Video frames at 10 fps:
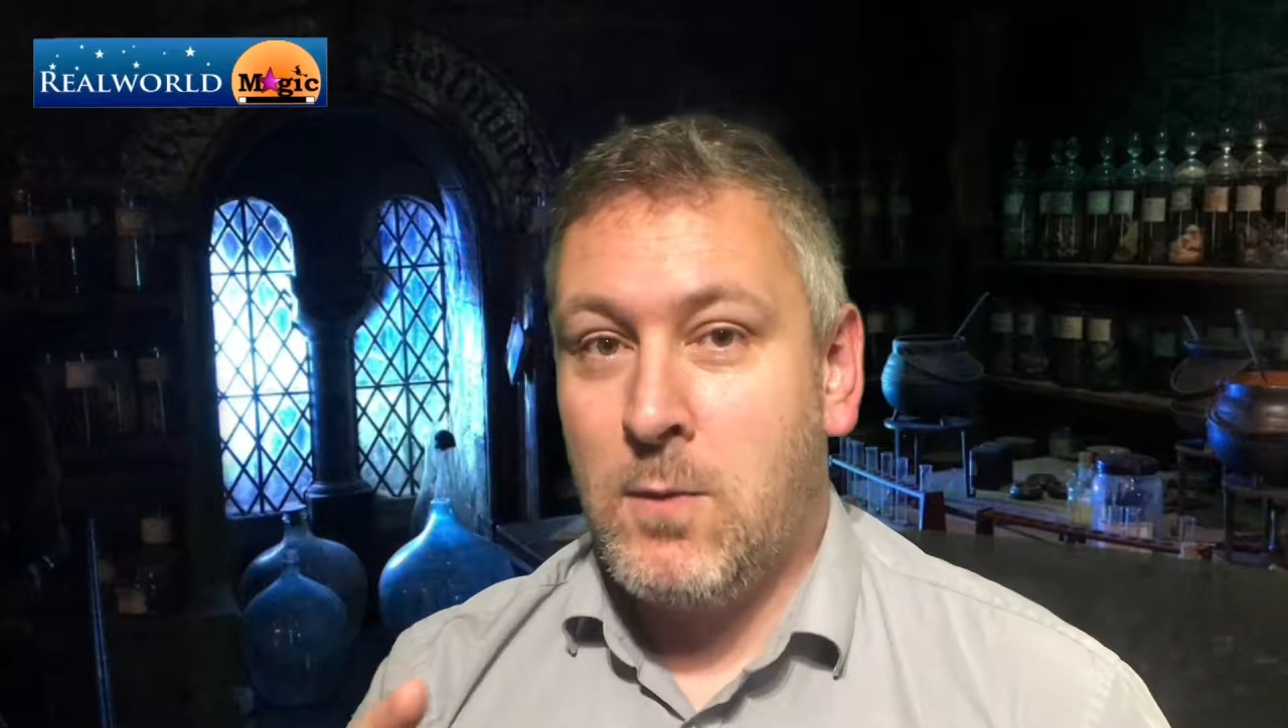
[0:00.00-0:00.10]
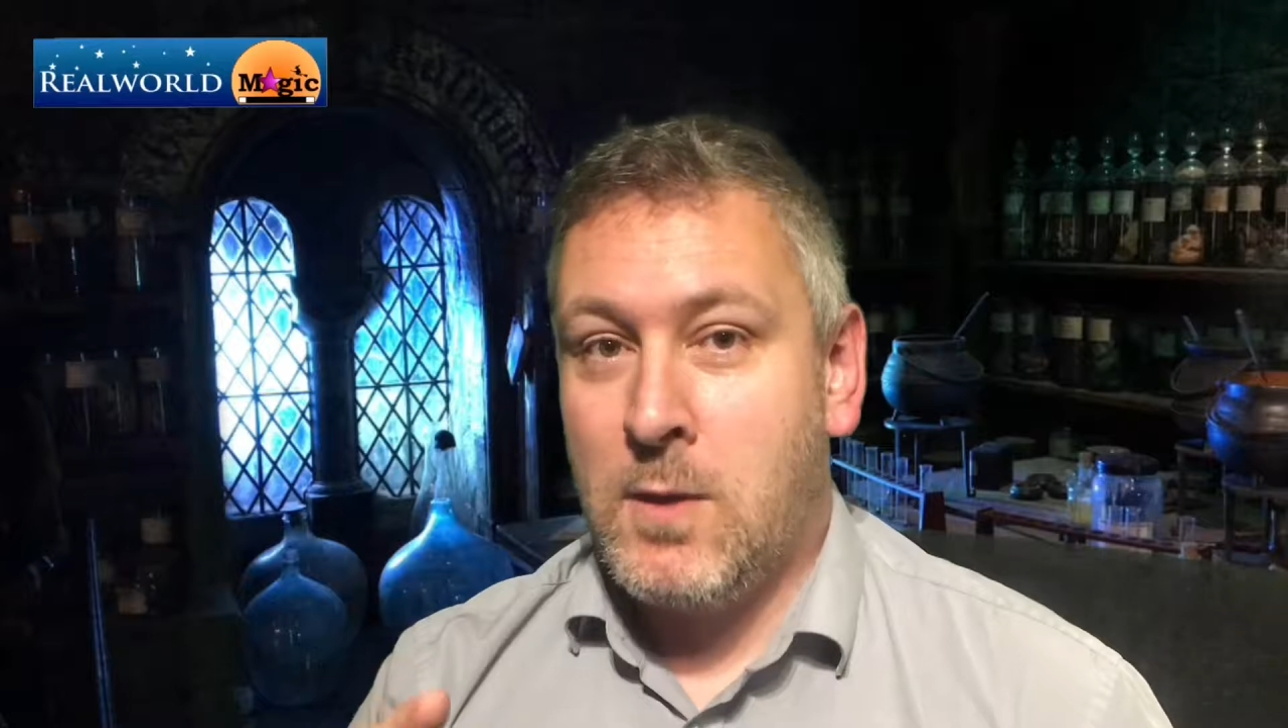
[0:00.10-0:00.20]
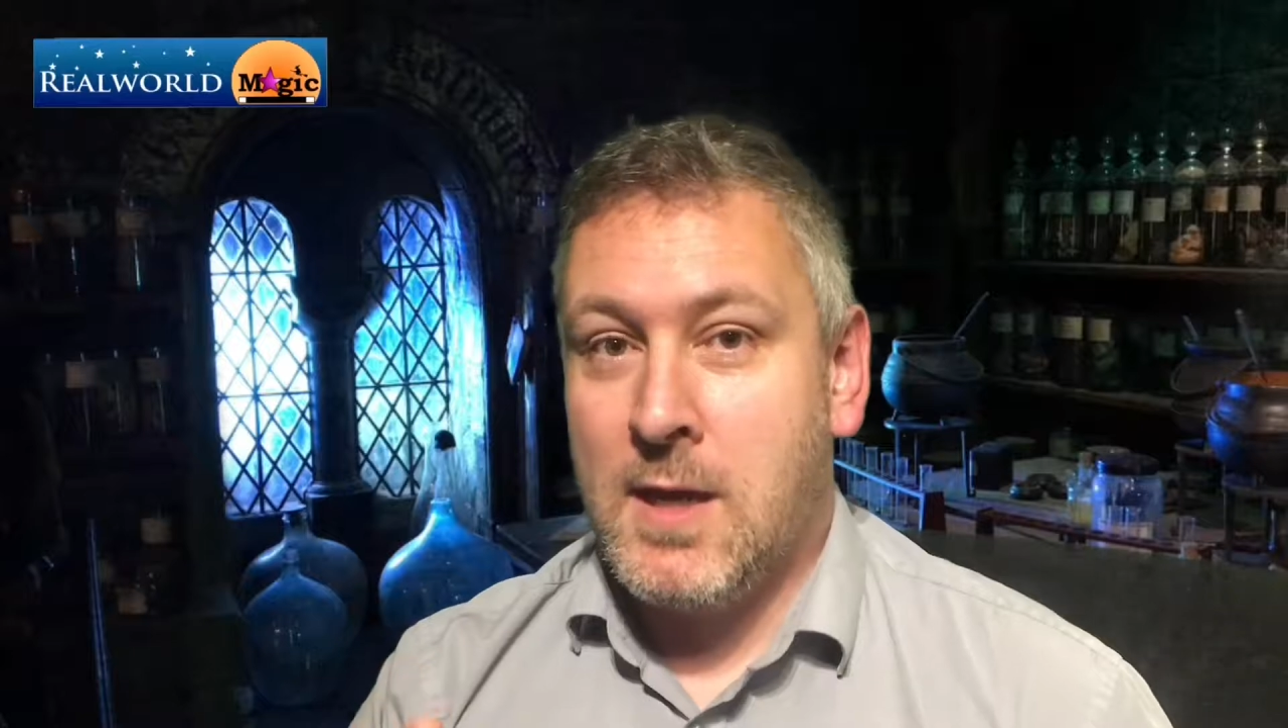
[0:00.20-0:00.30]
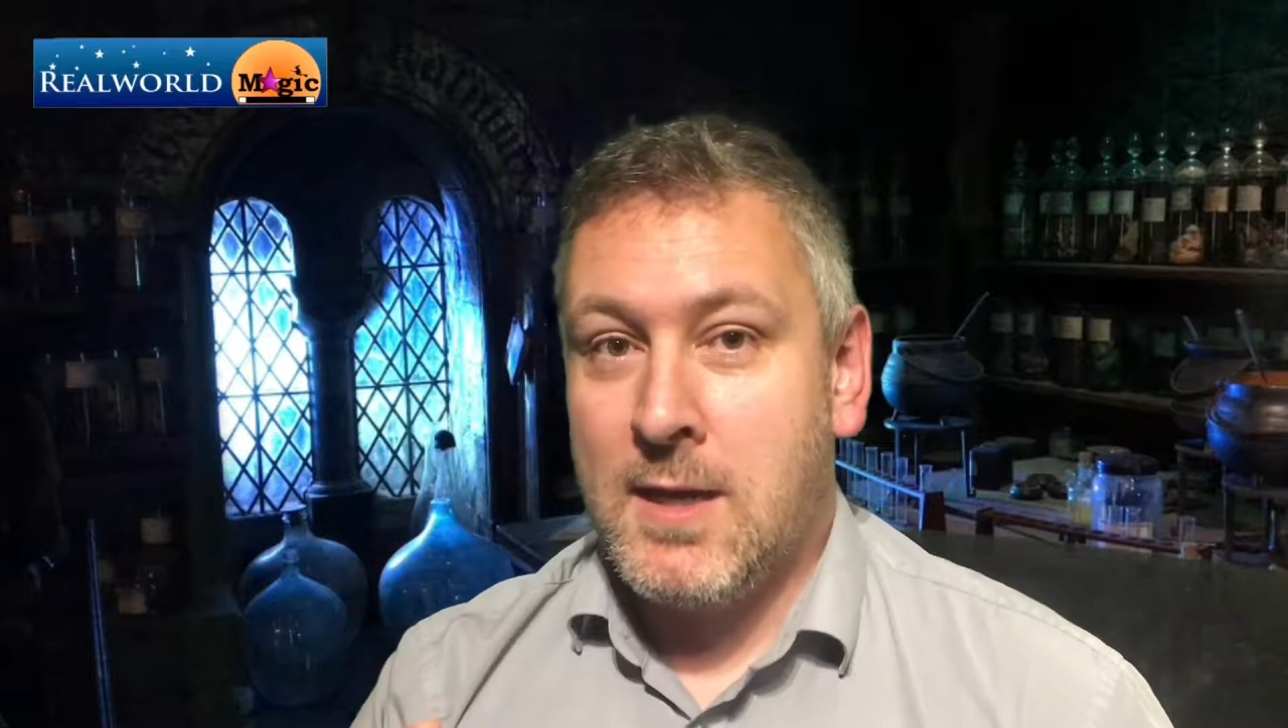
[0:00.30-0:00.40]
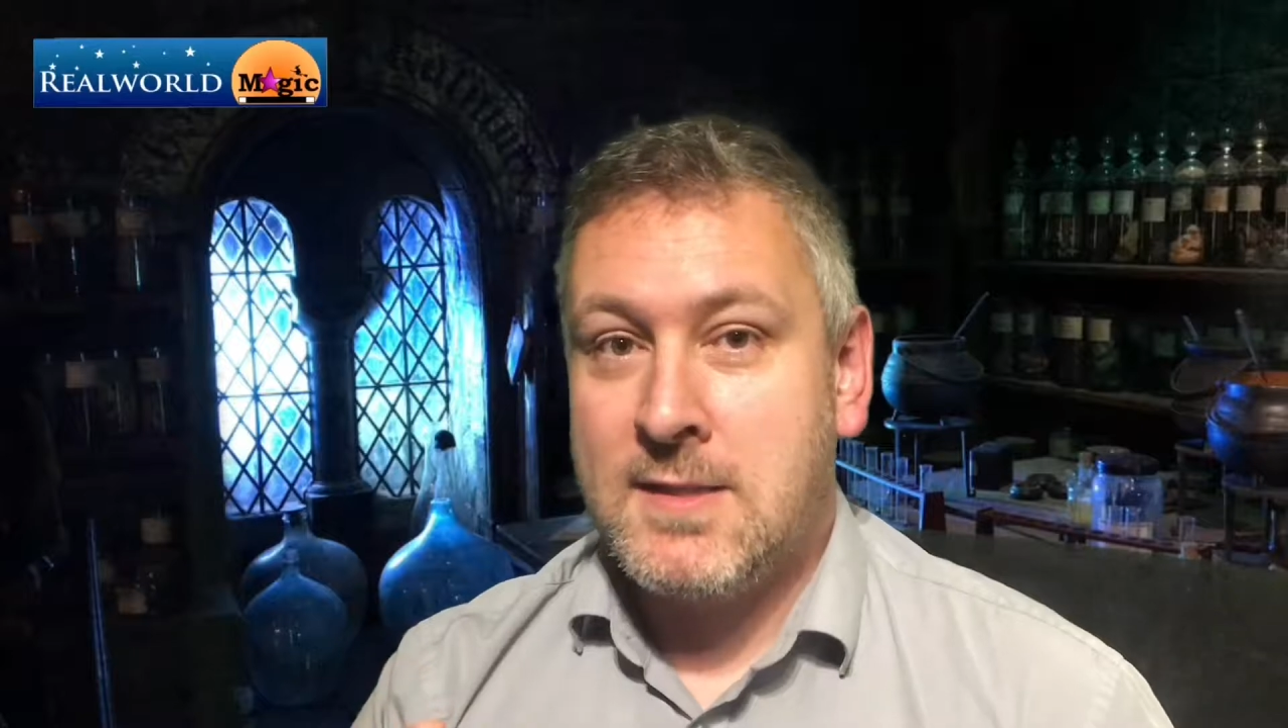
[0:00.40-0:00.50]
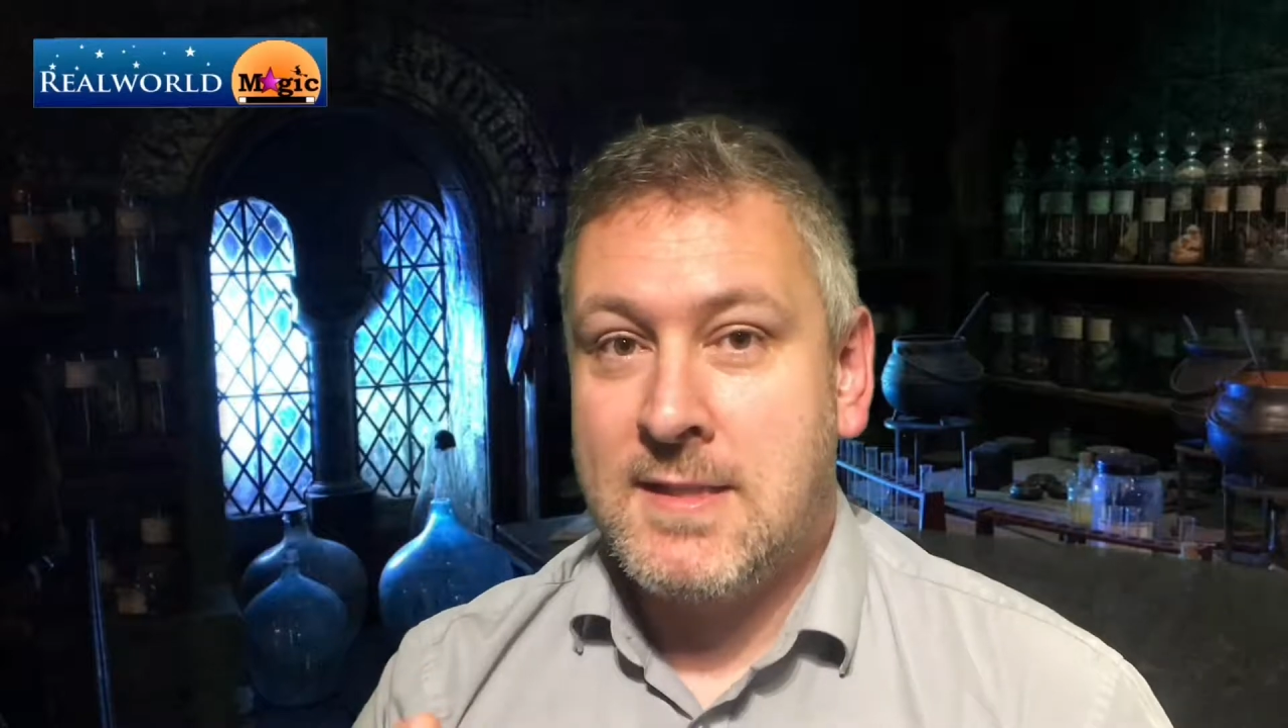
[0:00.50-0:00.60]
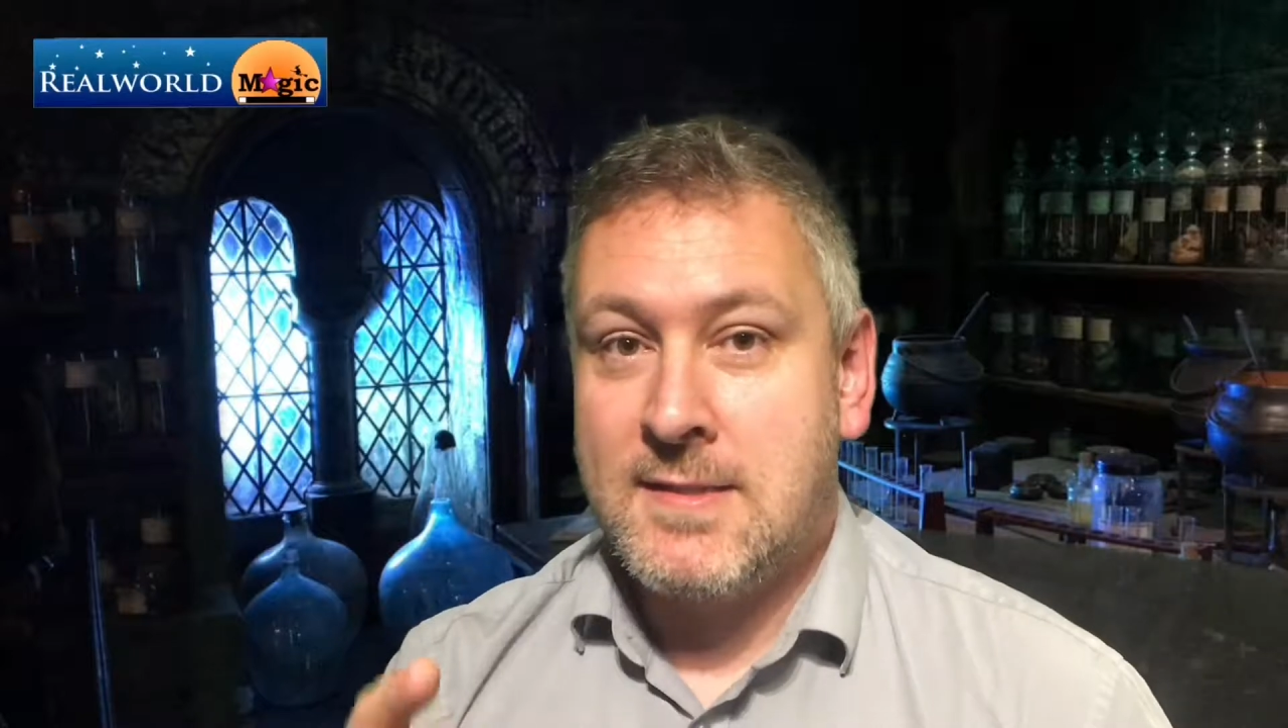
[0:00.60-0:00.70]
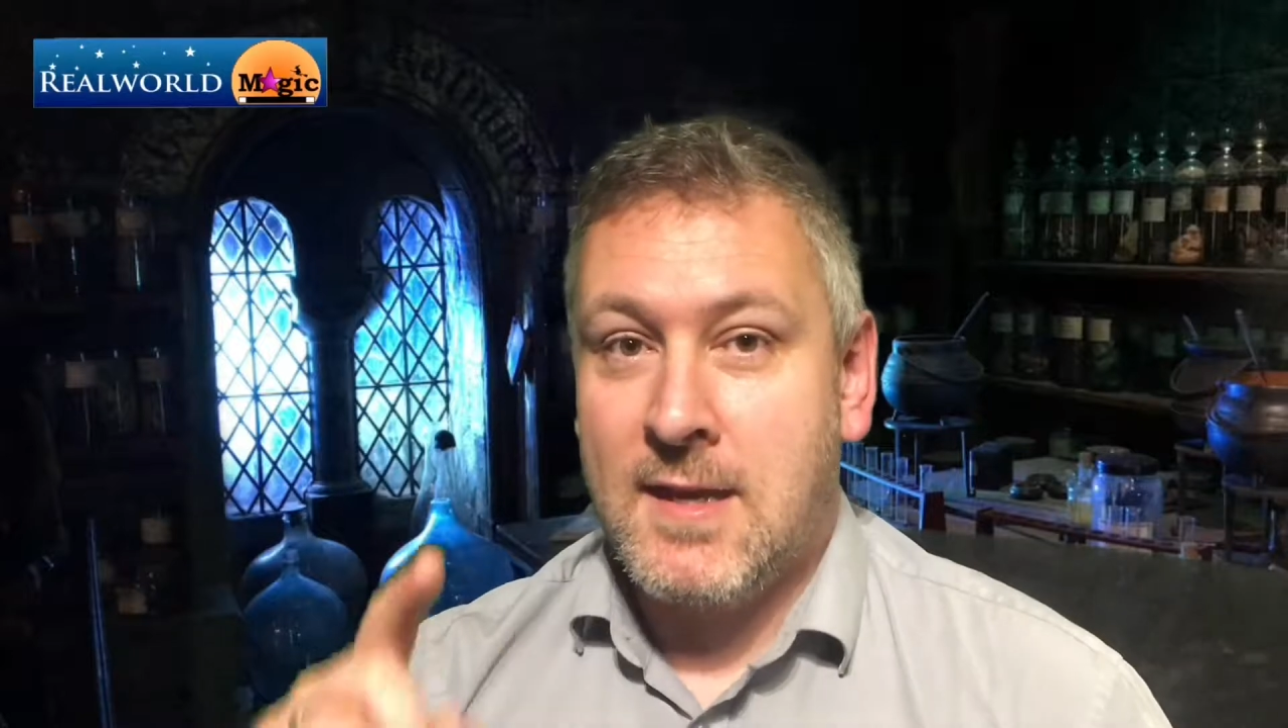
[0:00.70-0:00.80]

works is